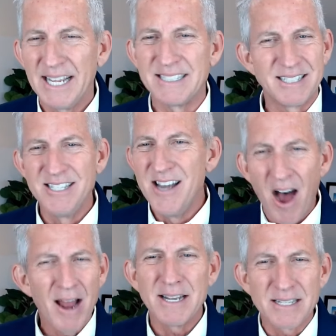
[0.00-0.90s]
It's
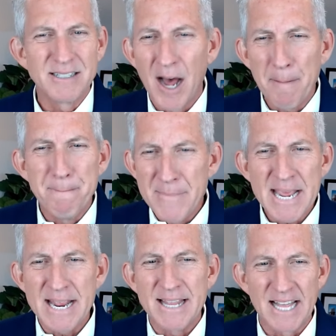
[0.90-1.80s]
not, does not
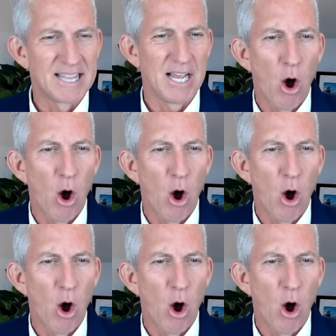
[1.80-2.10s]
mean that the